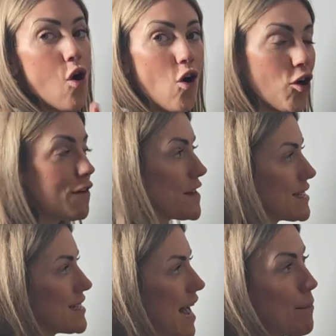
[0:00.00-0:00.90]
All of
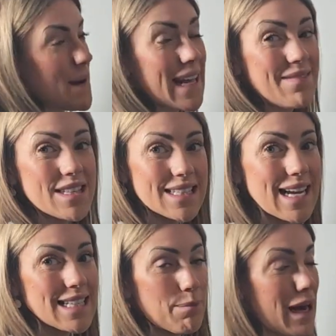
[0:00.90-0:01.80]
this is happening in the
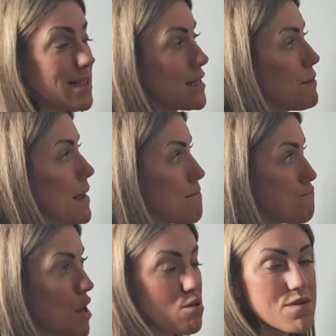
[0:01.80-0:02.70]
cytoplasm in
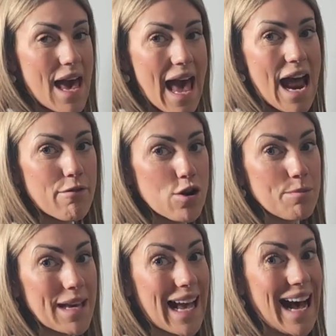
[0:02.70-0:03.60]
both
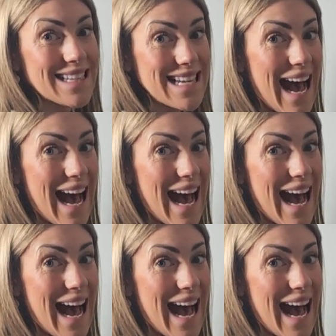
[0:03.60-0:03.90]
aerobic and